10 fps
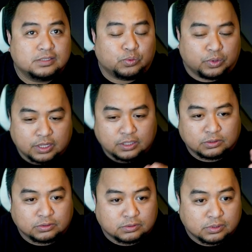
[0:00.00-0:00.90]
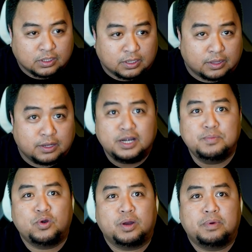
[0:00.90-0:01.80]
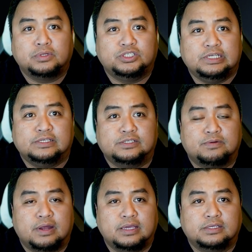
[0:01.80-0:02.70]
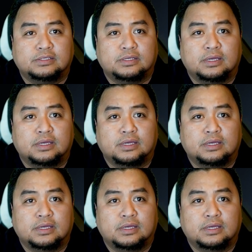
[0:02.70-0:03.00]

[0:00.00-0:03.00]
We need to learn more about Jesus Christ.